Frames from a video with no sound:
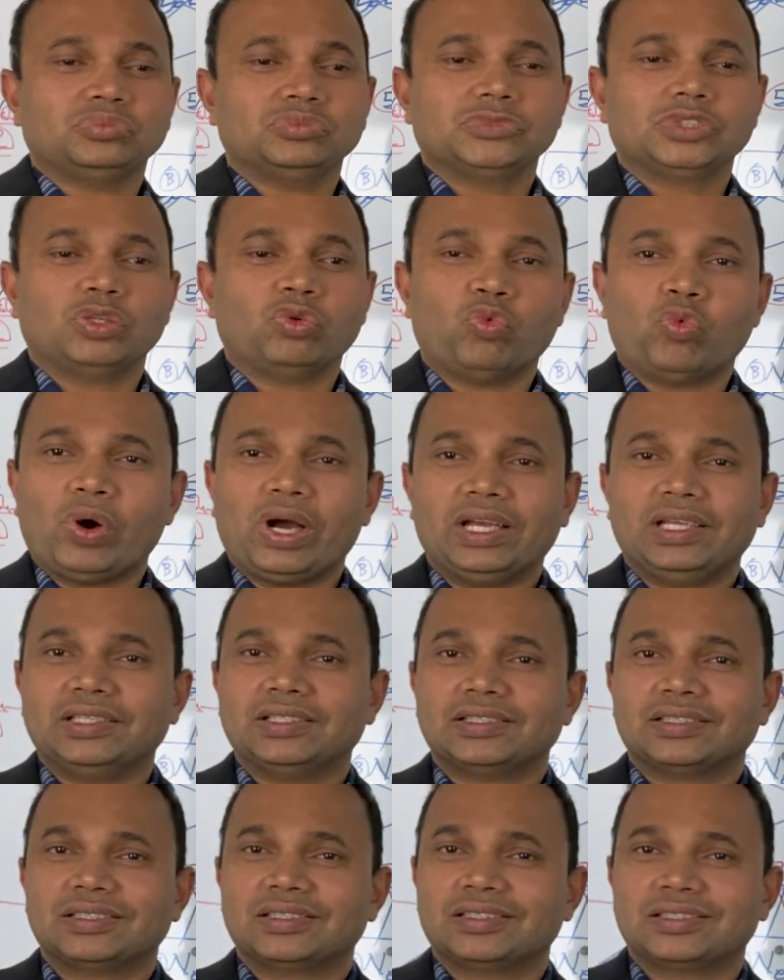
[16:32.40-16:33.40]

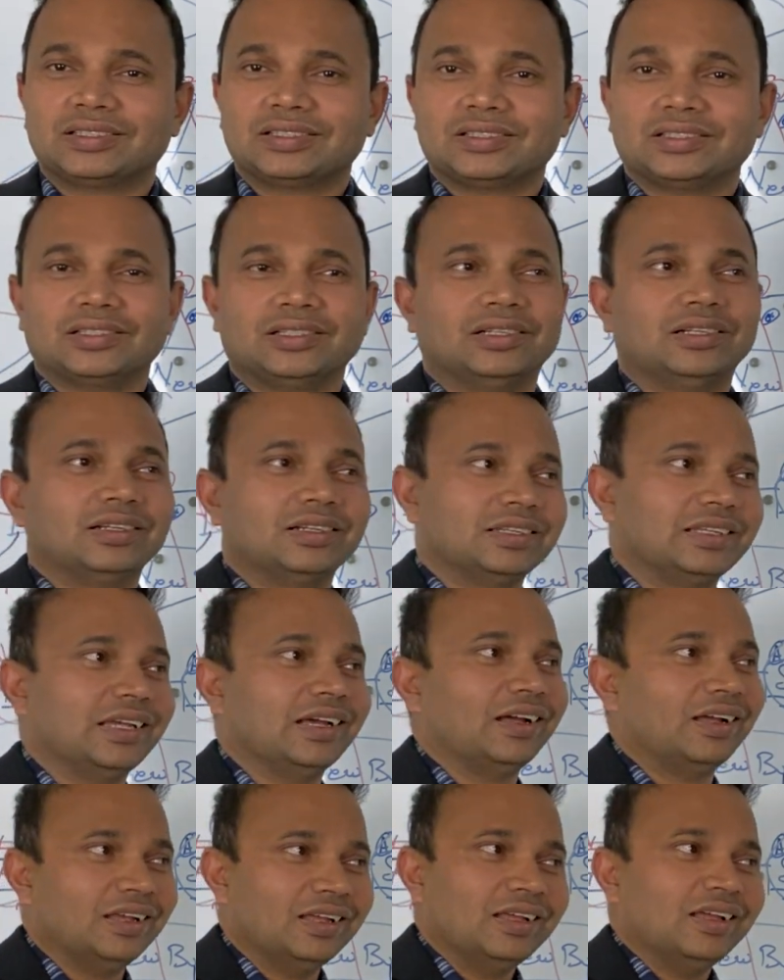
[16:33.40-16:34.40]
Wise,
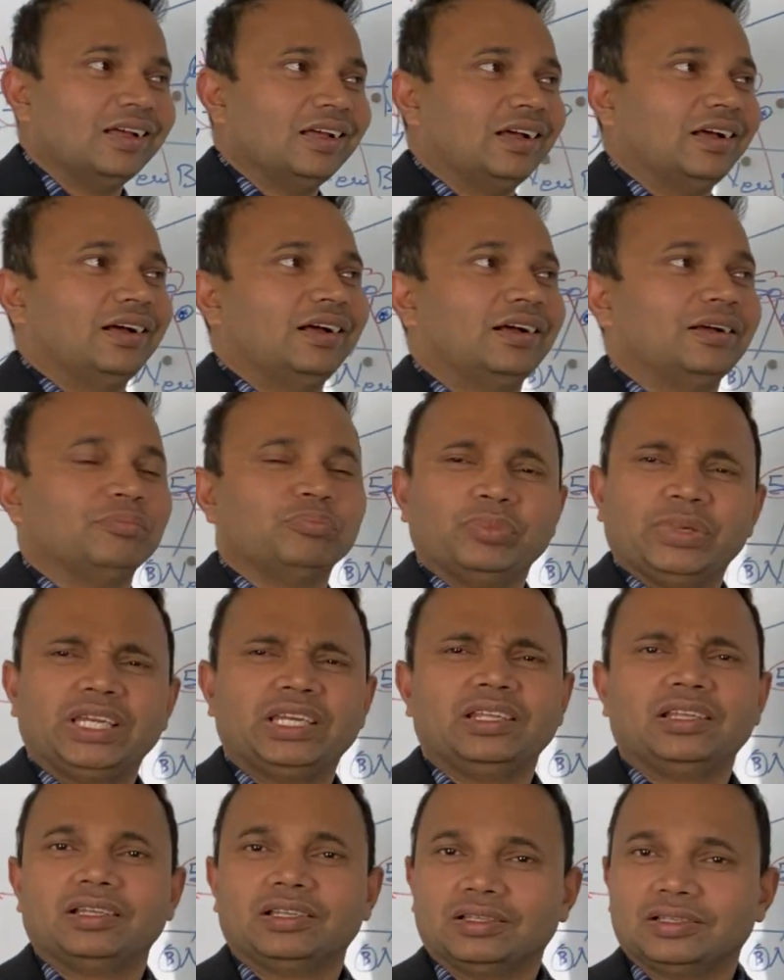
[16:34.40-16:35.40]

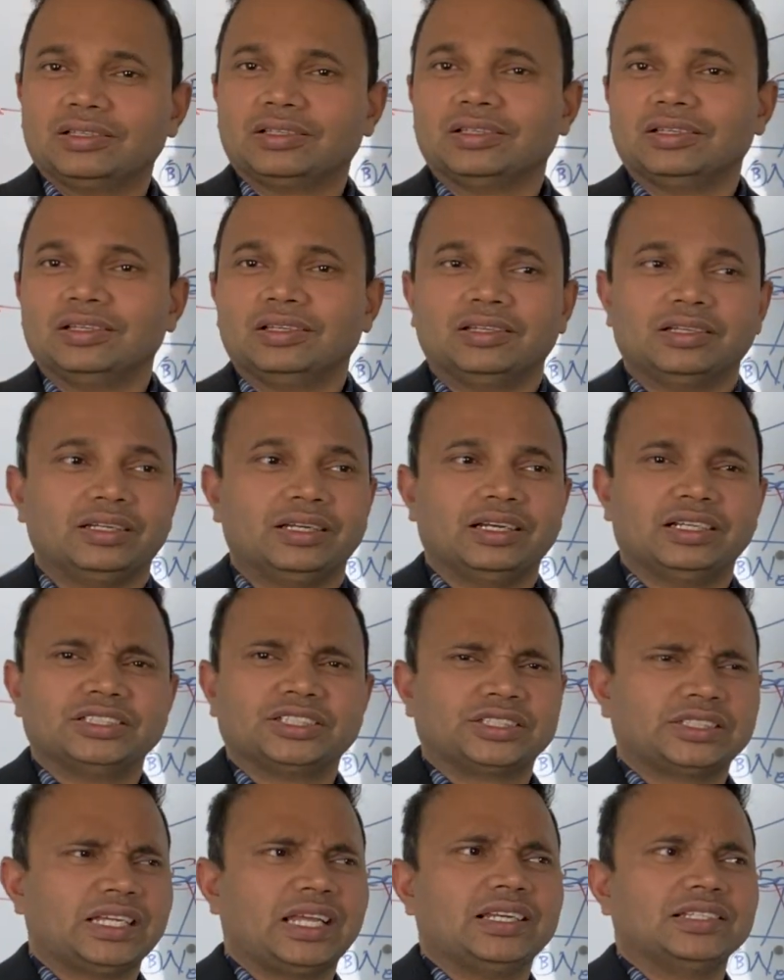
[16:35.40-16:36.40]
many
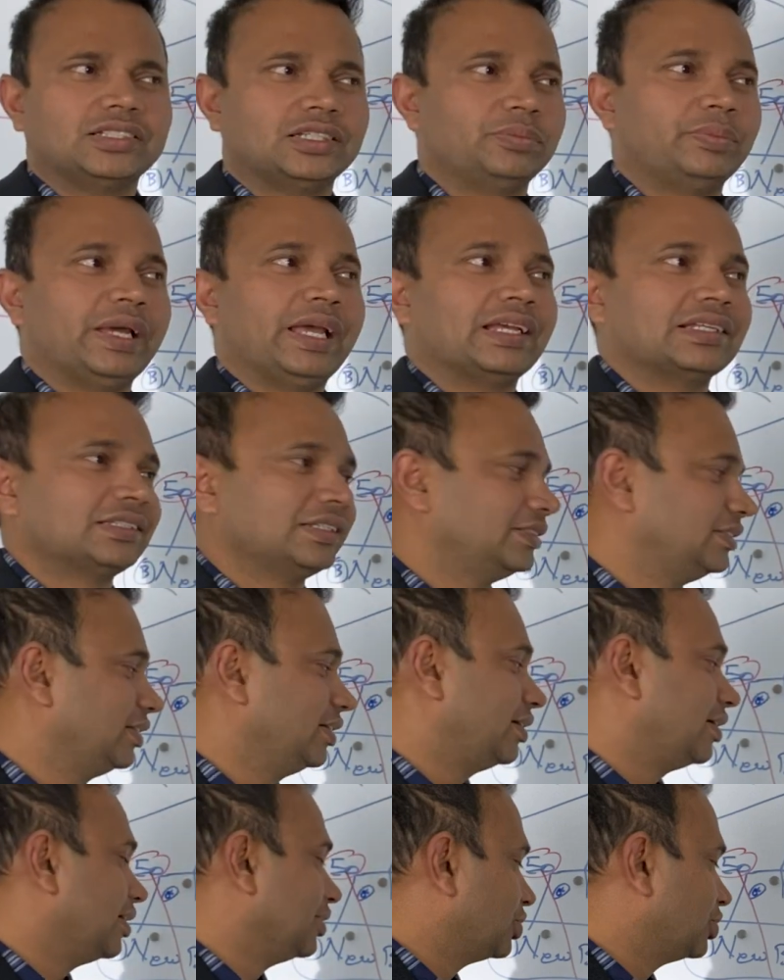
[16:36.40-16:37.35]
challenger banks, etc.